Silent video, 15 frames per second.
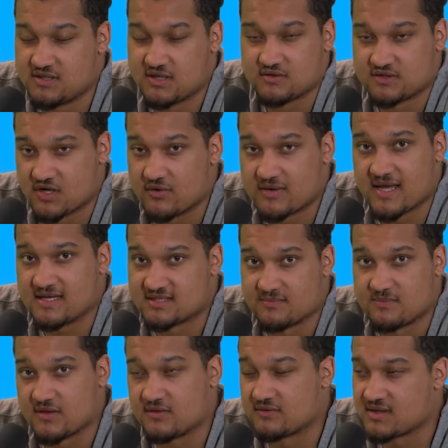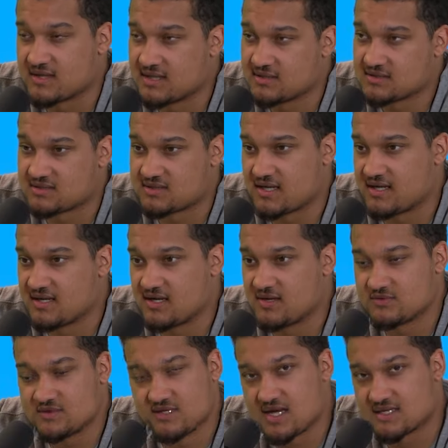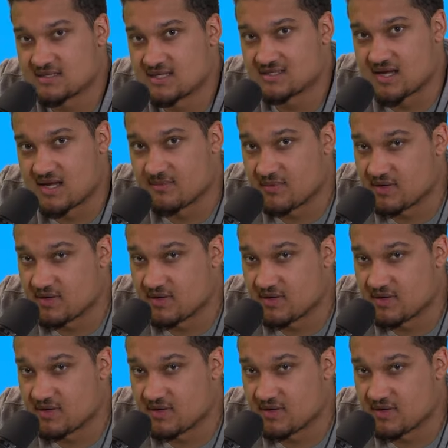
showcase some other things? And we'll see you guys next time.